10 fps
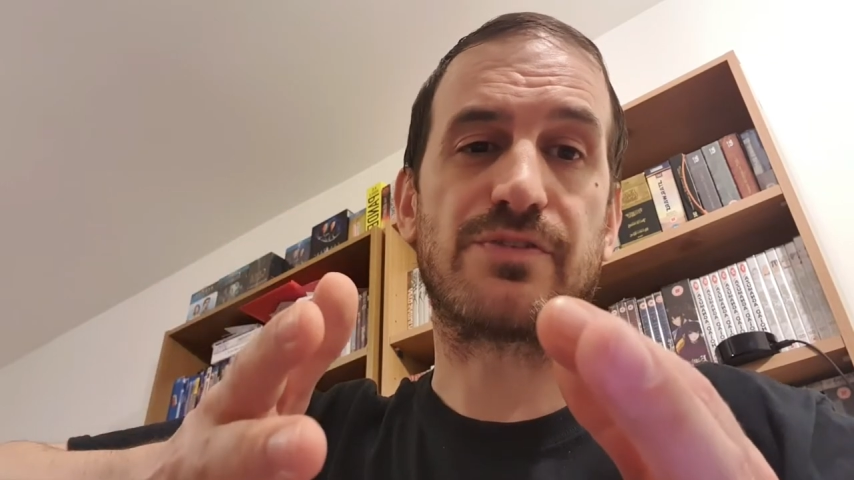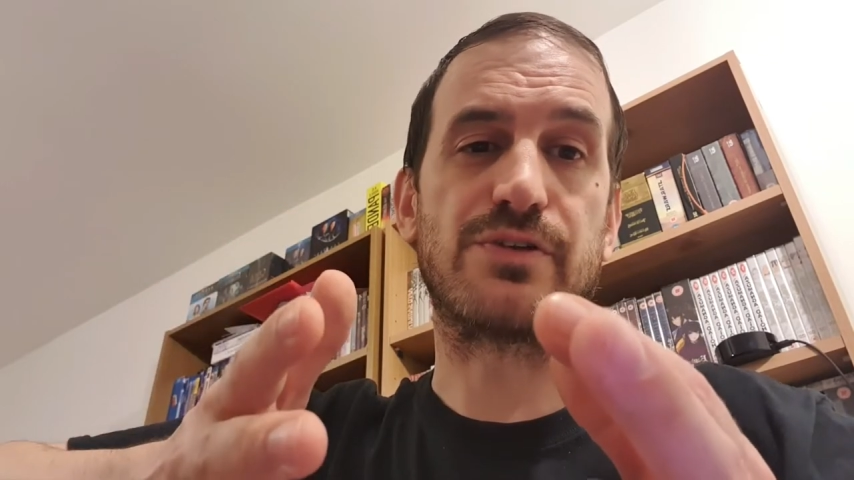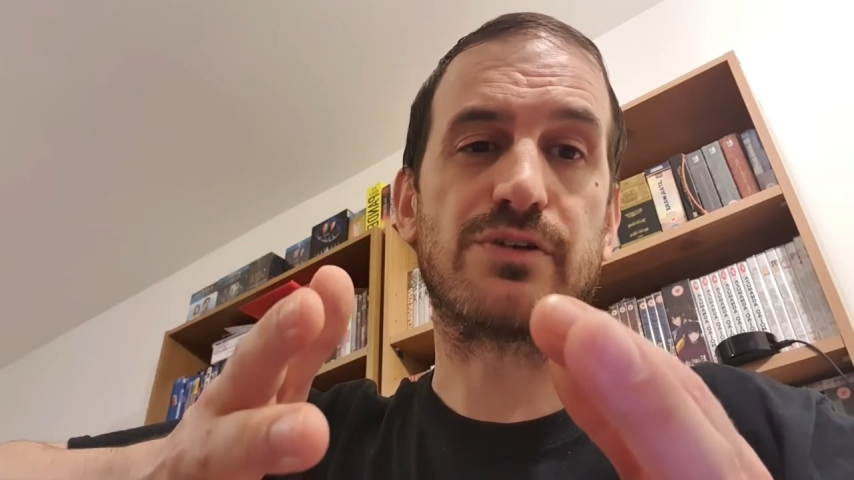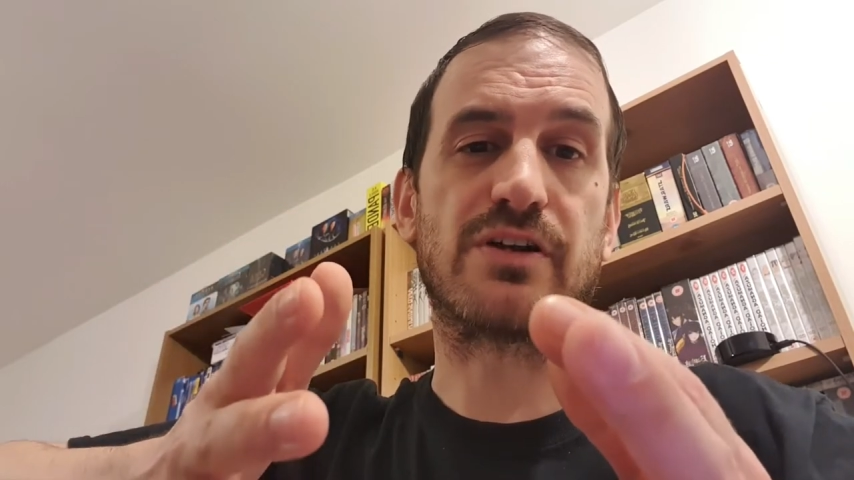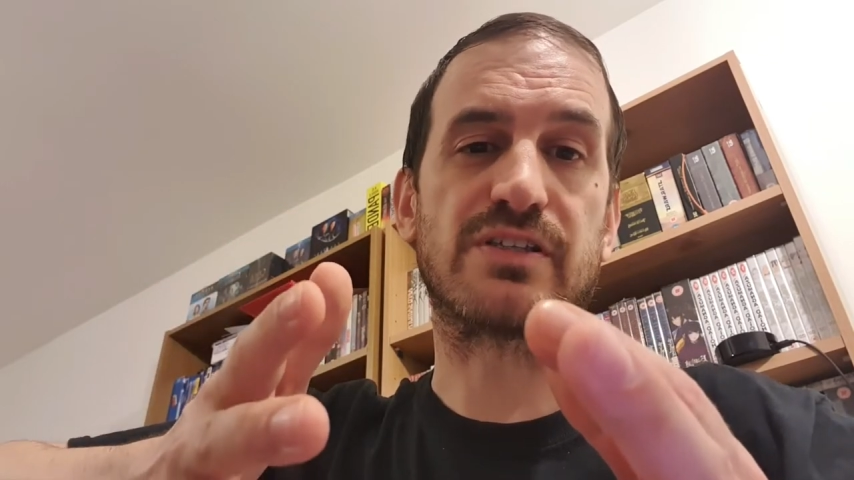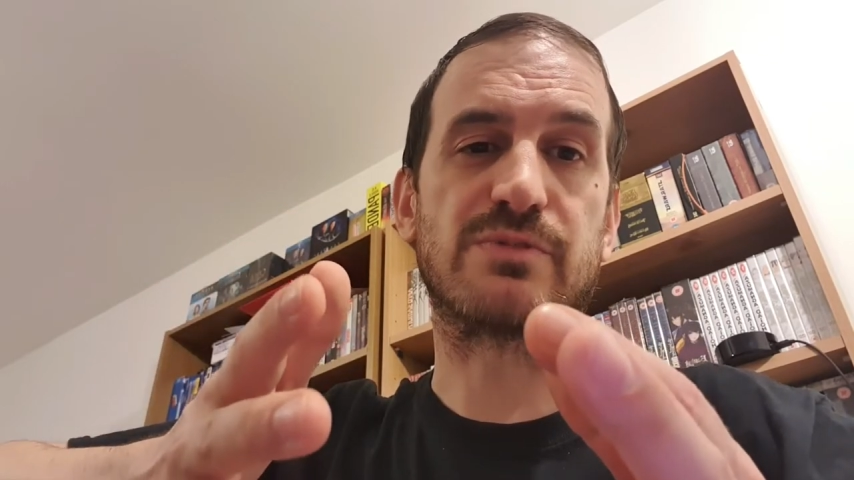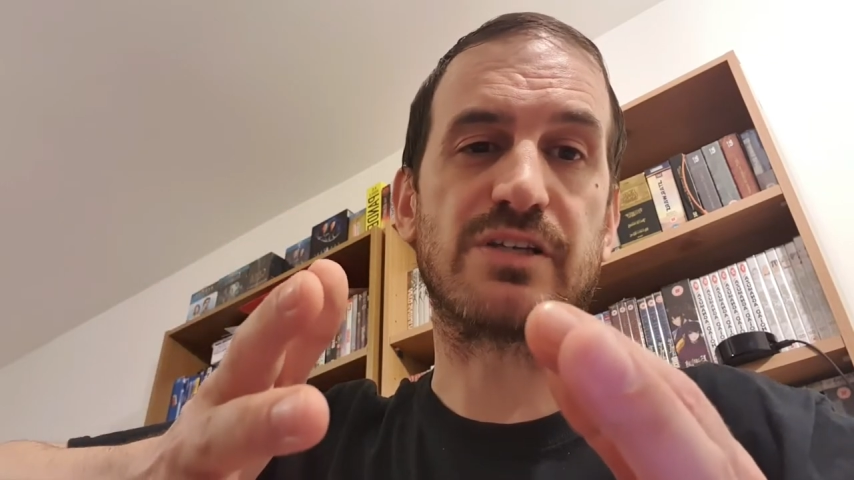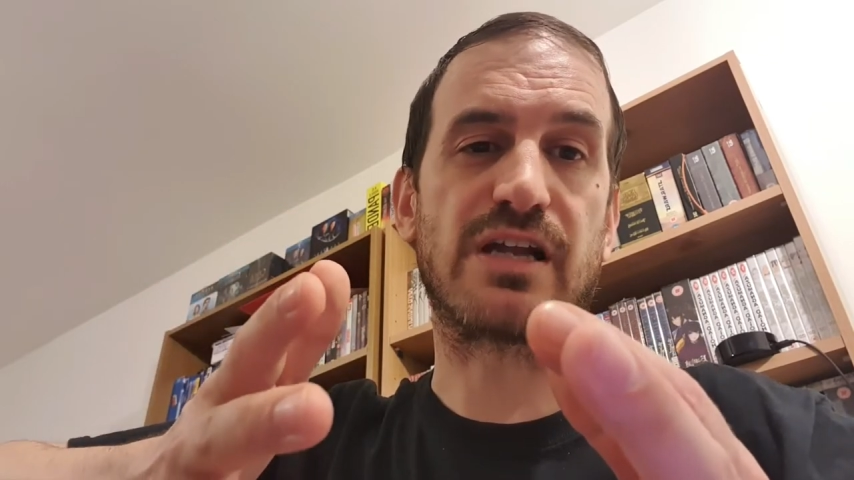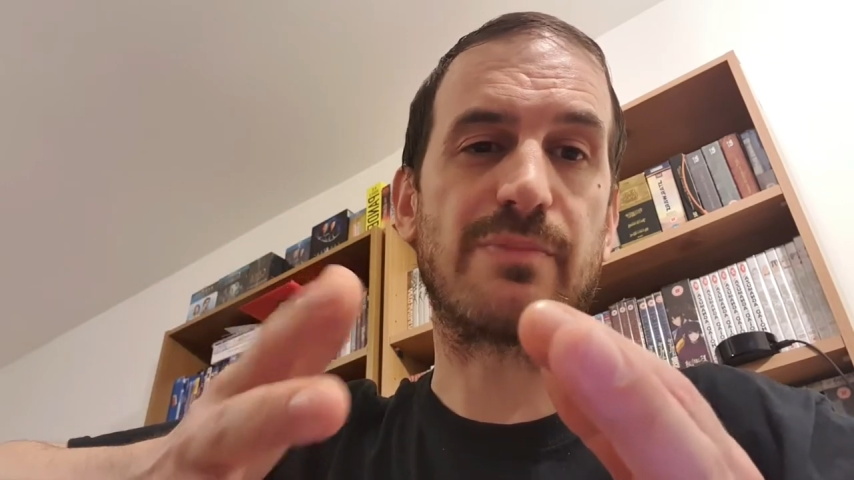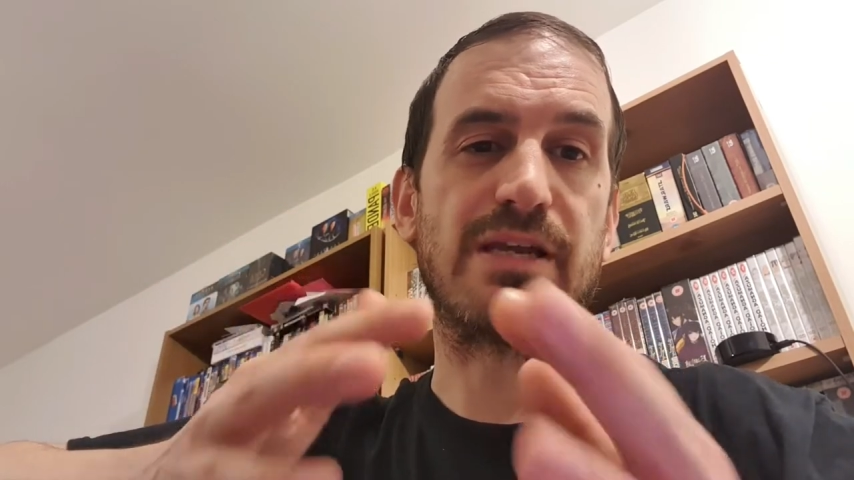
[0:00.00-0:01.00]
for you guys when
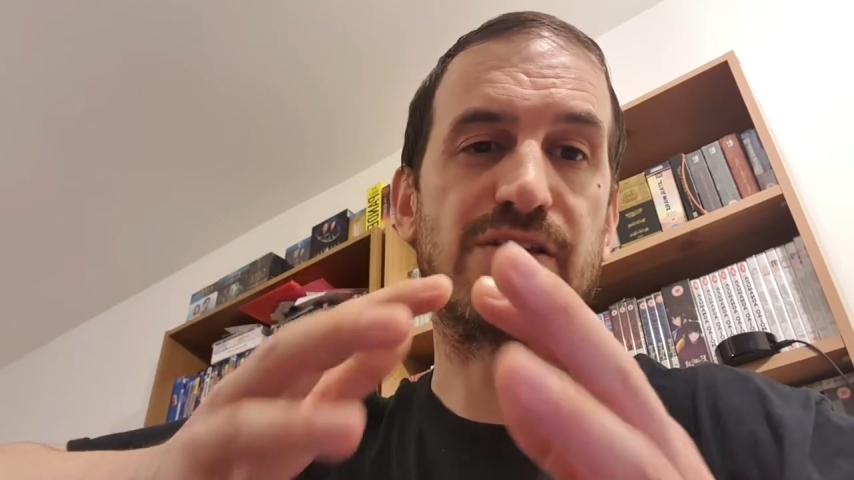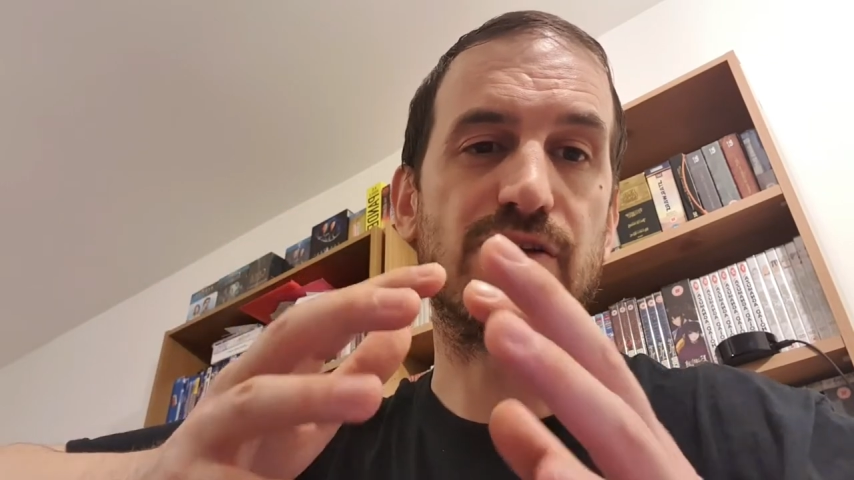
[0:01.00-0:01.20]
you come in.